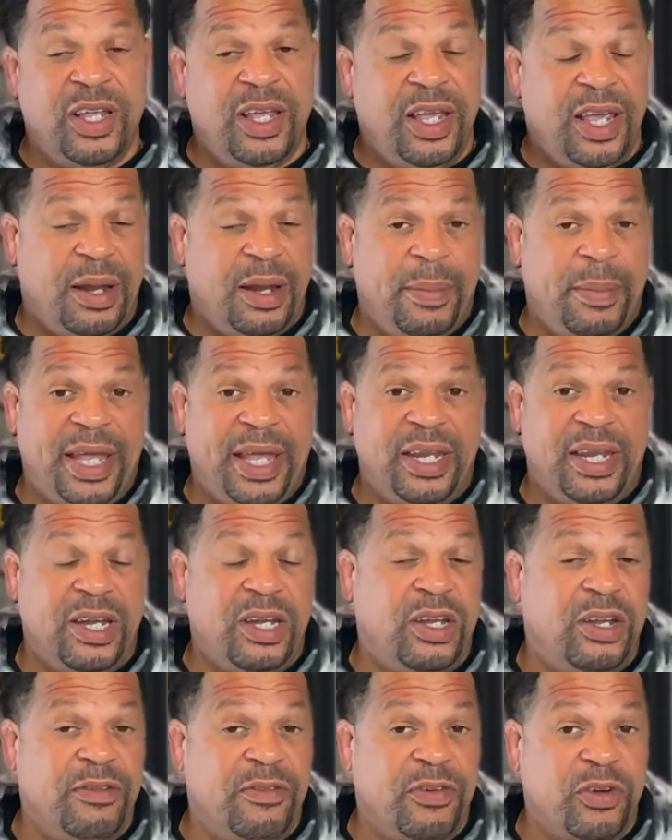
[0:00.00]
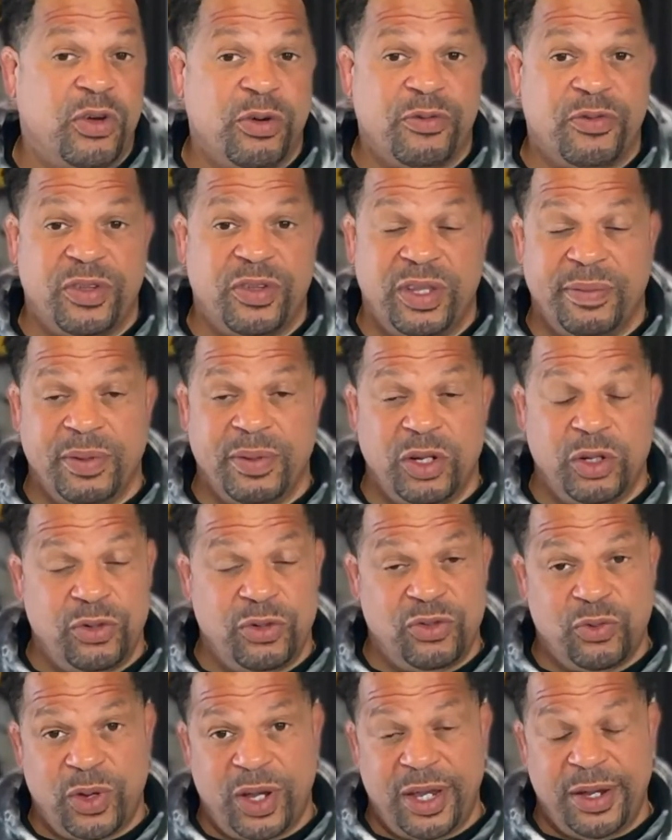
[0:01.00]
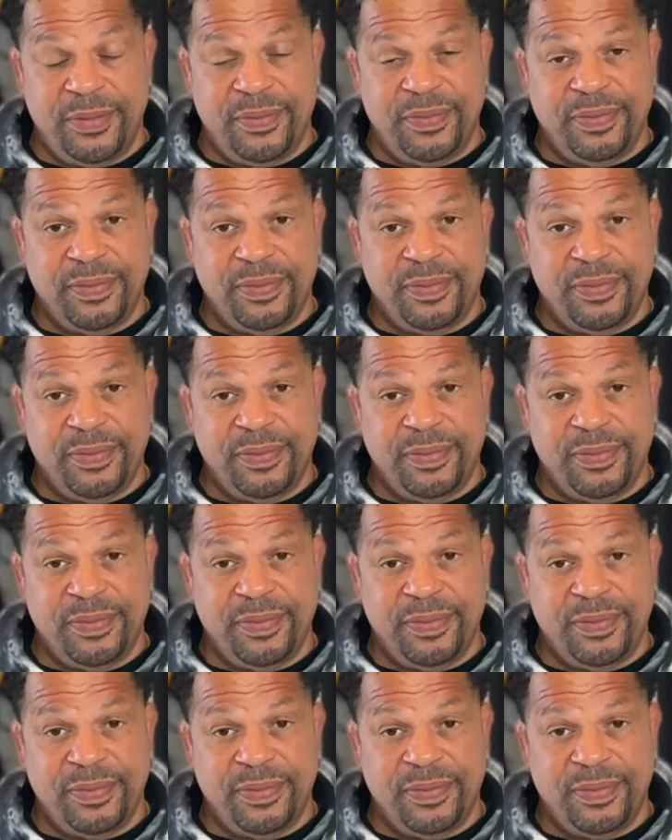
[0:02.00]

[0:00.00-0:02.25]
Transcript: and making it difficult for them to lose weight.